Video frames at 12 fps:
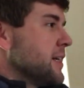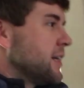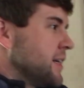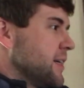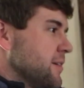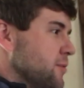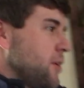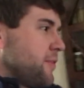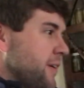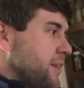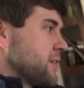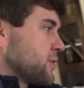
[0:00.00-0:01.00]
Um, we
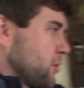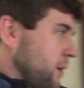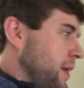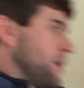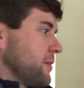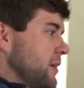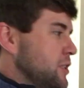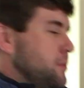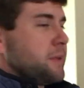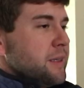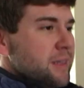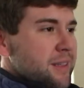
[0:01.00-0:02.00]
found this organic
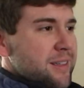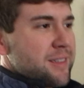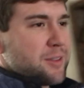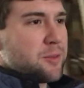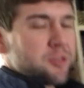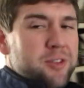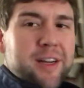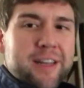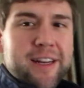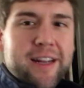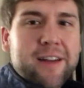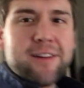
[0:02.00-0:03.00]
recipe, so we're trying
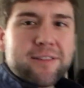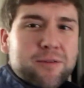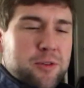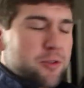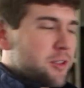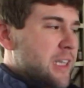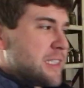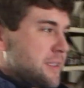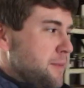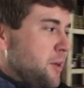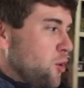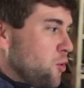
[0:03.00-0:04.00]
it out. We're gonna try some
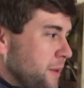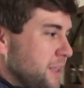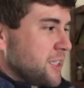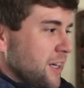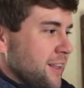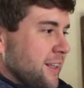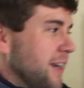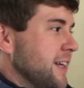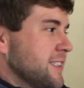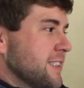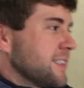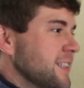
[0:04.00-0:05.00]
of my homemade chocolate
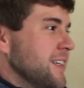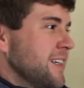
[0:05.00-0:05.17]
icing